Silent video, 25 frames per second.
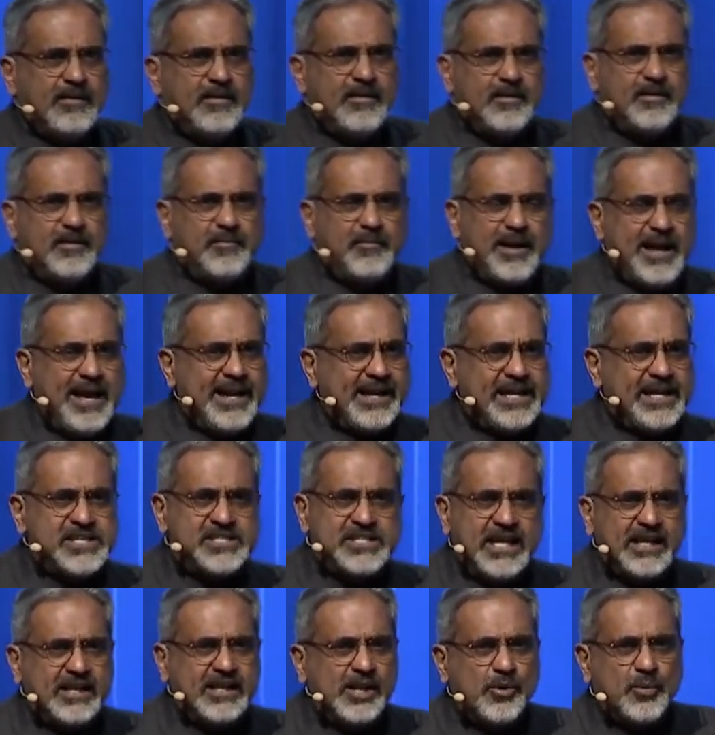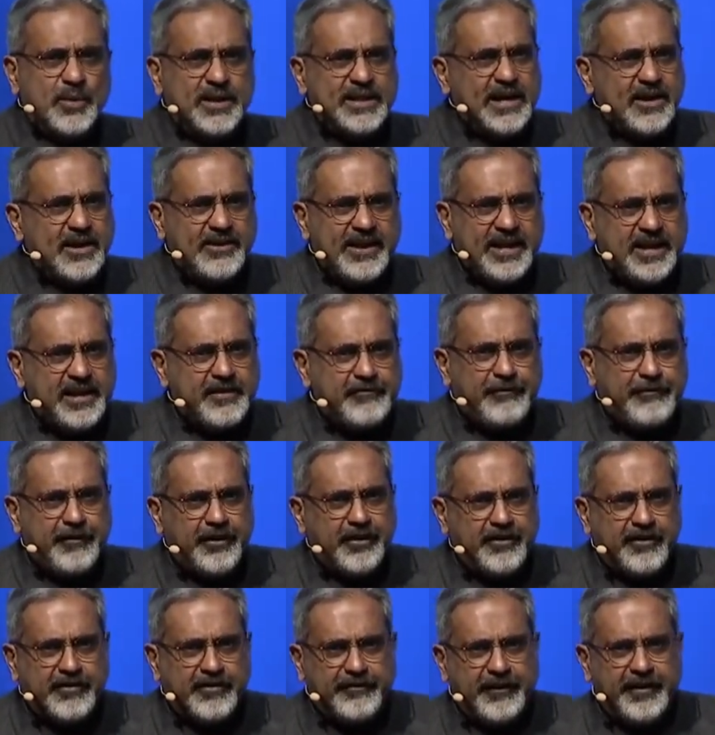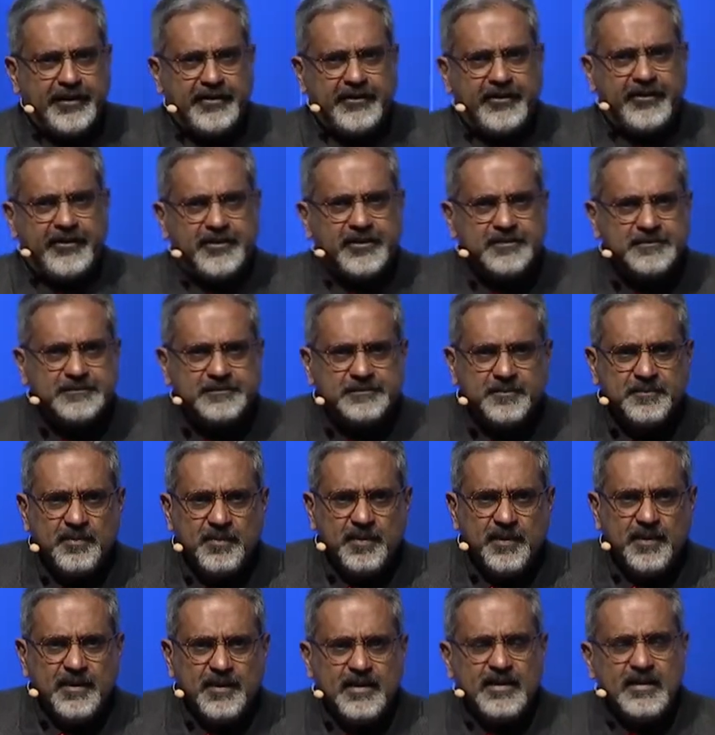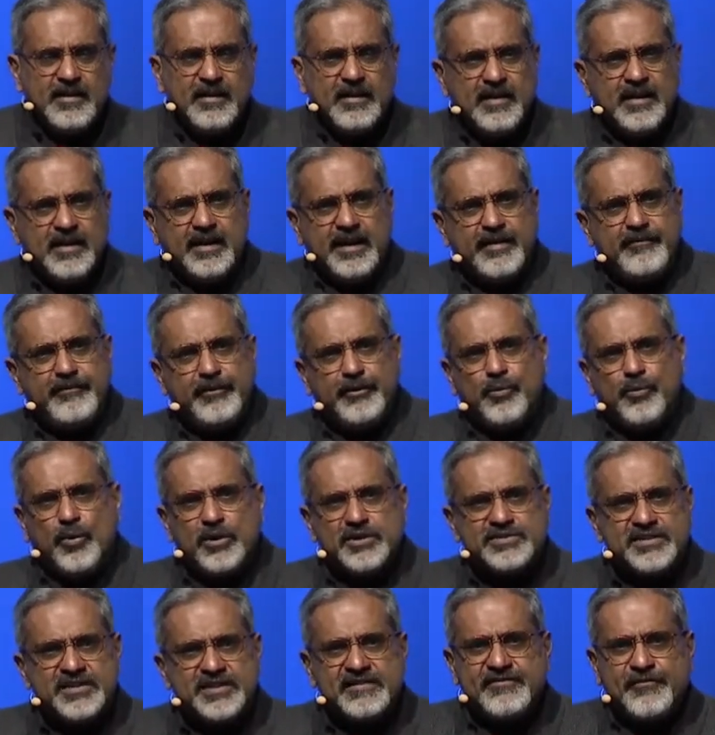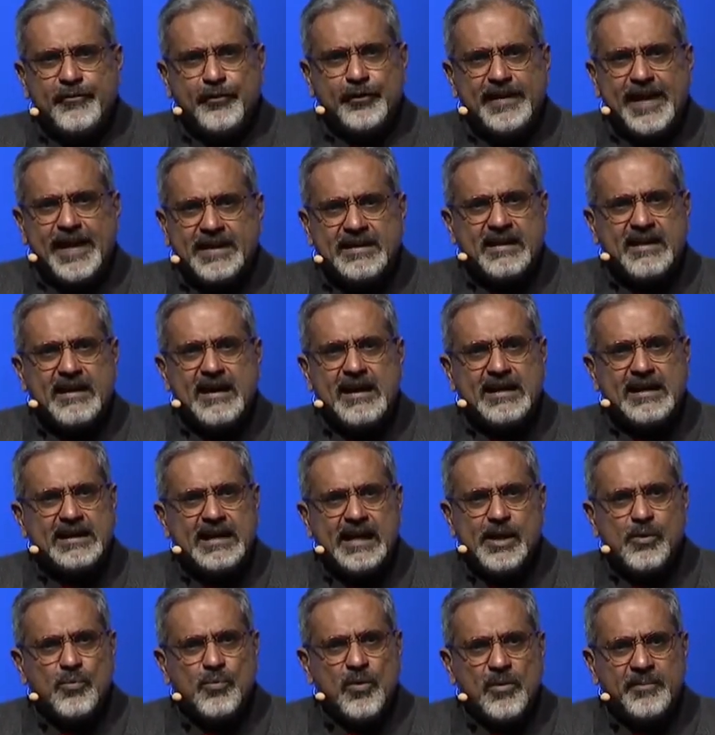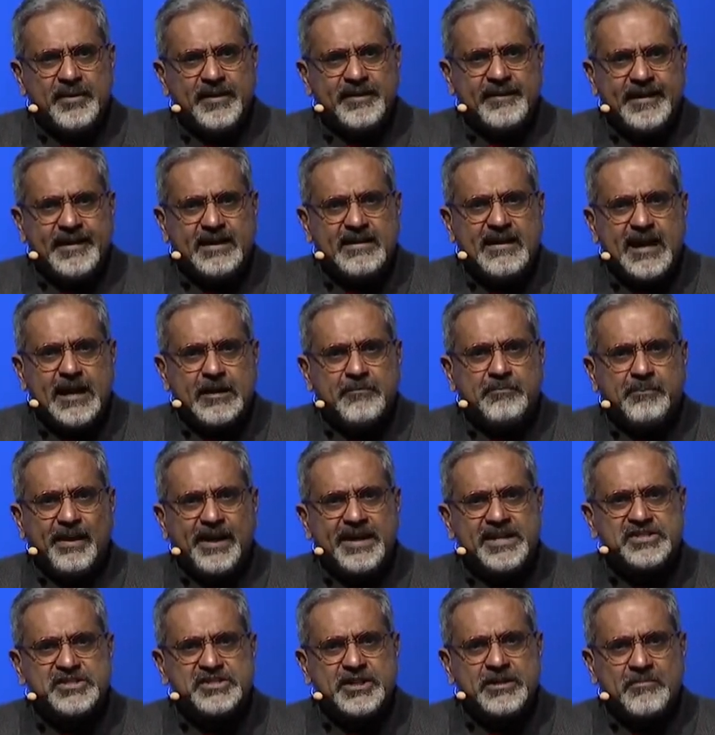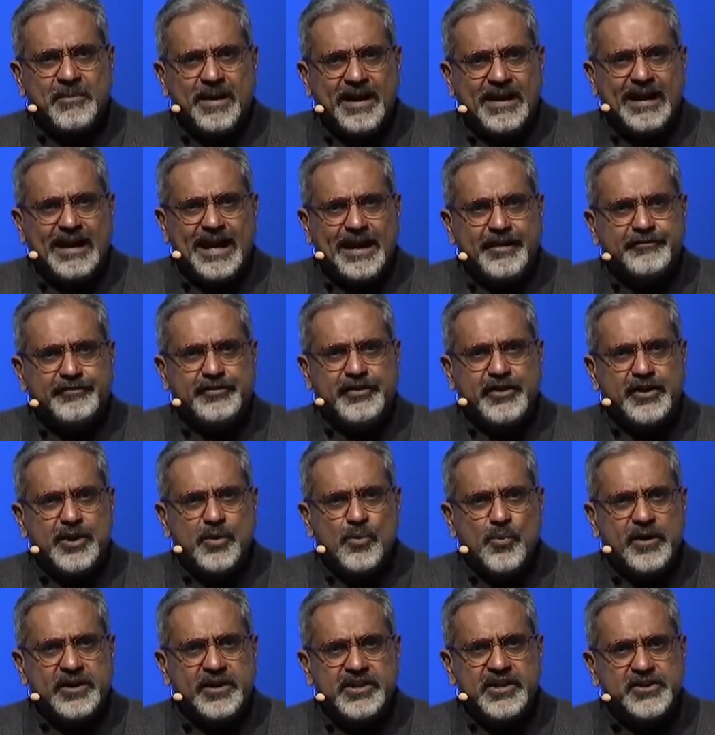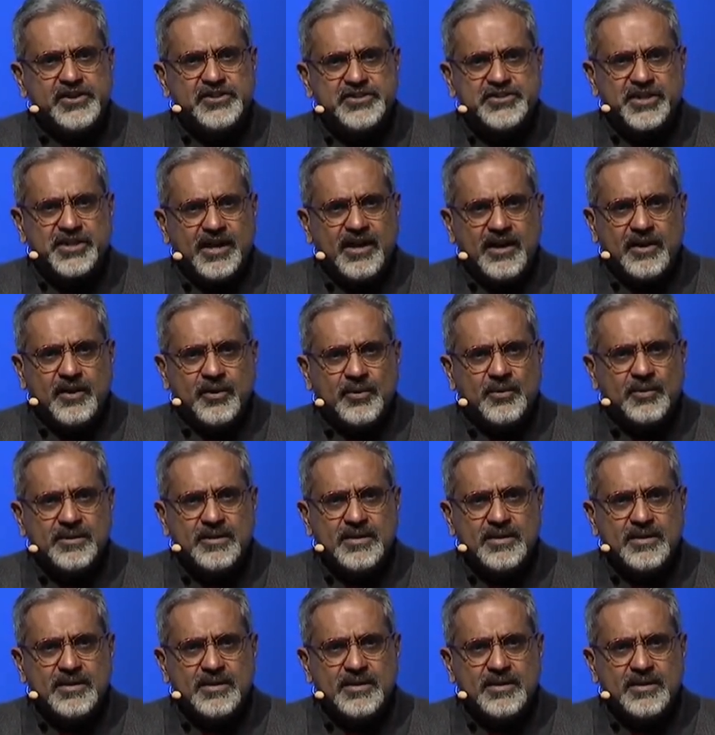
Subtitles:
But I can tell you without any fear of error, if it wasn't for that godly woman that God placed in my life 31 years ago,